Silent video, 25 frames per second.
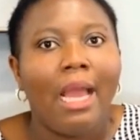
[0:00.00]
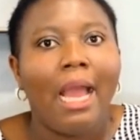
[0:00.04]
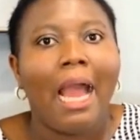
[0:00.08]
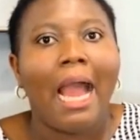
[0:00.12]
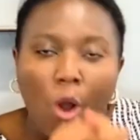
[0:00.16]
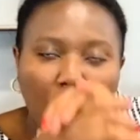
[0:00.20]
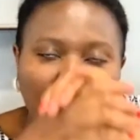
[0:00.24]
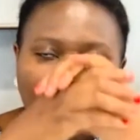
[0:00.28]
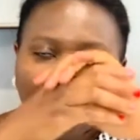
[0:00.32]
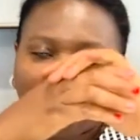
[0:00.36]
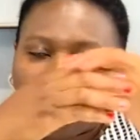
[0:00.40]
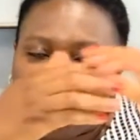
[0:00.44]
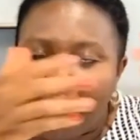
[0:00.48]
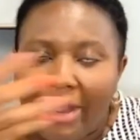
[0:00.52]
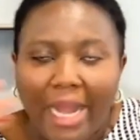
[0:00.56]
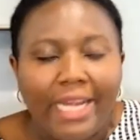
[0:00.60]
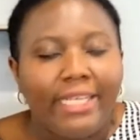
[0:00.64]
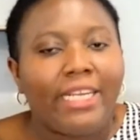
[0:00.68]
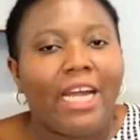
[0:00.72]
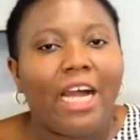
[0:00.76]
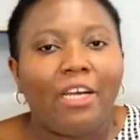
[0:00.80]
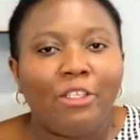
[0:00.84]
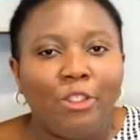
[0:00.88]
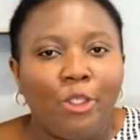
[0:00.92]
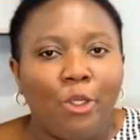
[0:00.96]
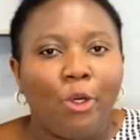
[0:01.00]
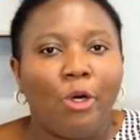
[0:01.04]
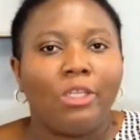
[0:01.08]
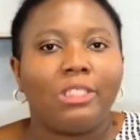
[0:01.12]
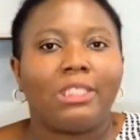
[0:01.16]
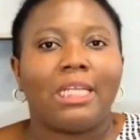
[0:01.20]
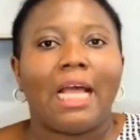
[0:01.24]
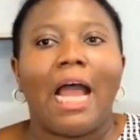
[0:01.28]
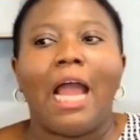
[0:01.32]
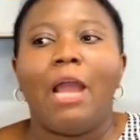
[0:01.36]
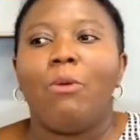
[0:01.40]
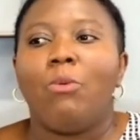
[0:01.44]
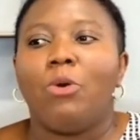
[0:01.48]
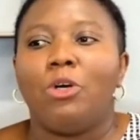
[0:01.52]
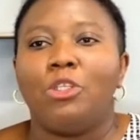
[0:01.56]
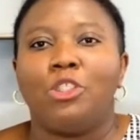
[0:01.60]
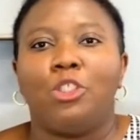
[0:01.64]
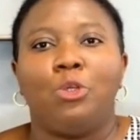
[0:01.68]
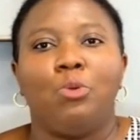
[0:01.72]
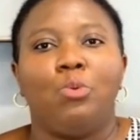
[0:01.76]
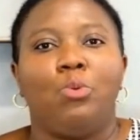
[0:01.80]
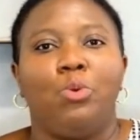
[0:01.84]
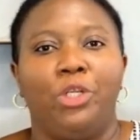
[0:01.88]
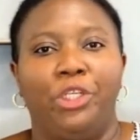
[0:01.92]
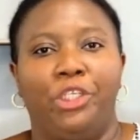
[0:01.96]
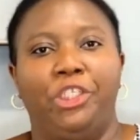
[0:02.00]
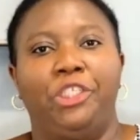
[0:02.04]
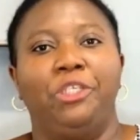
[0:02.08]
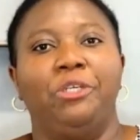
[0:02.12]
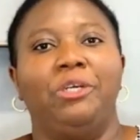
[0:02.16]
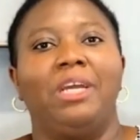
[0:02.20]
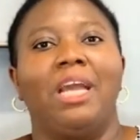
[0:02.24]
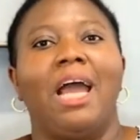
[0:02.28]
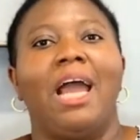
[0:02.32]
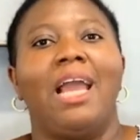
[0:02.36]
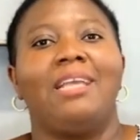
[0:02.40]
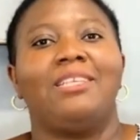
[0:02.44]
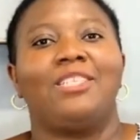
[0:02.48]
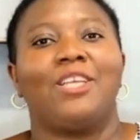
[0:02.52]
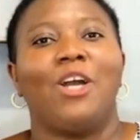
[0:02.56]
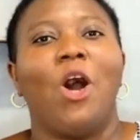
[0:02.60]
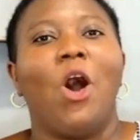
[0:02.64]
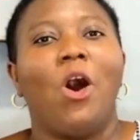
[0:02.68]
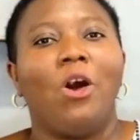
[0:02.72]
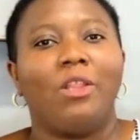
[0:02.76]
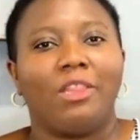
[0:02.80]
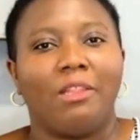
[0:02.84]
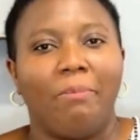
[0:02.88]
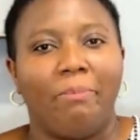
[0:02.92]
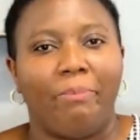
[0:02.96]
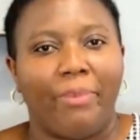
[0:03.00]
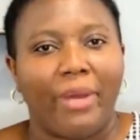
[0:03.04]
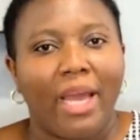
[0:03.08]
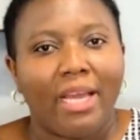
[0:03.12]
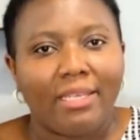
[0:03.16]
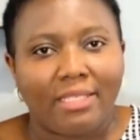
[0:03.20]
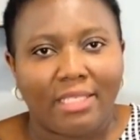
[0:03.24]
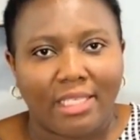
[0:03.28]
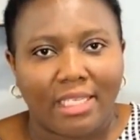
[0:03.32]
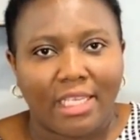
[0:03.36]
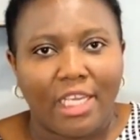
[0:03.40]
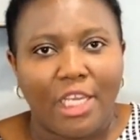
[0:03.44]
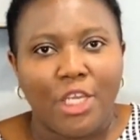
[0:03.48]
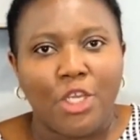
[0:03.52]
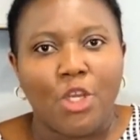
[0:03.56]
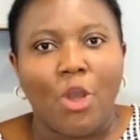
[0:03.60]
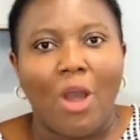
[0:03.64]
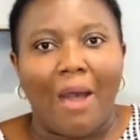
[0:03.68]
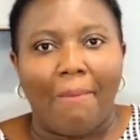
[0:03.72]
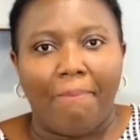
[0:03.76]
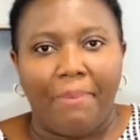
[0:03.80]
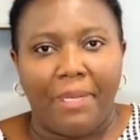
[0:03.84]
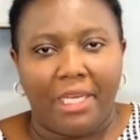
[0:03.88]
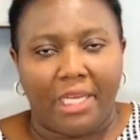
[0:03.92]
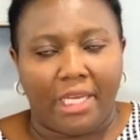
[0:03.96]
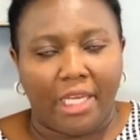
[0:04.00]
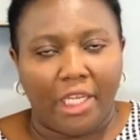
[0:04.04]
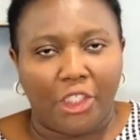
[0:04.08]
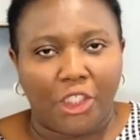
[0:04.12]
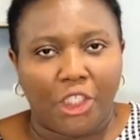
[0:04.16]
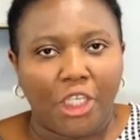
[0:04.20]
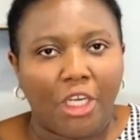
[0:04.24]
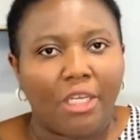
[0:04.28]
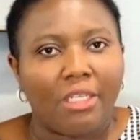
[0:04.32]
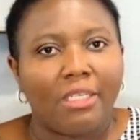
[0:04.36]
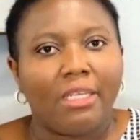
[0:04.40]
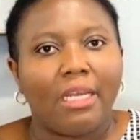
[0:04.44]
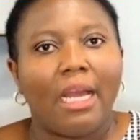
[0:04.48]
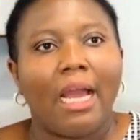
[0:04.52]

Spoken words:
On a final note, I want to wish you guys all the best in your application.